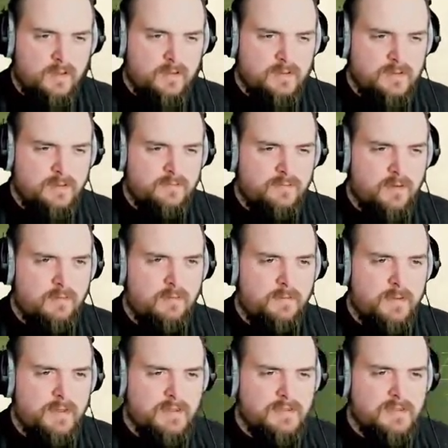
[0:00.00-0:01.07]
It's going to roll a
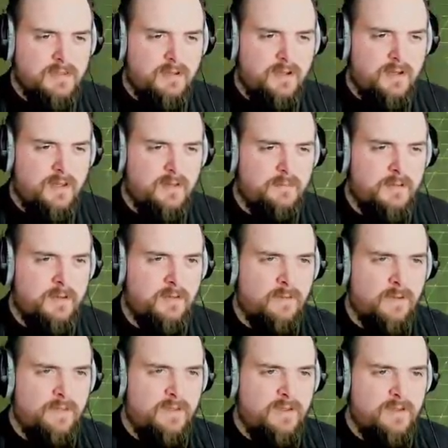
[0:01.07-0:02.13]
bit slightly uphill.
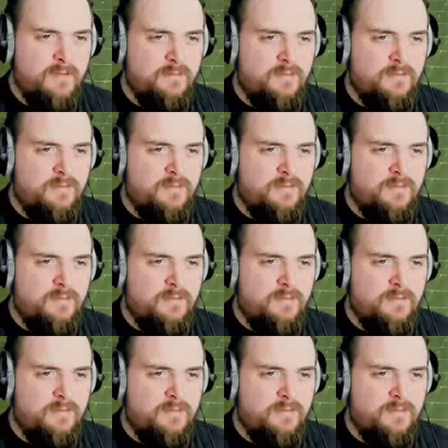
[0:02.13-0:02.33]
I think I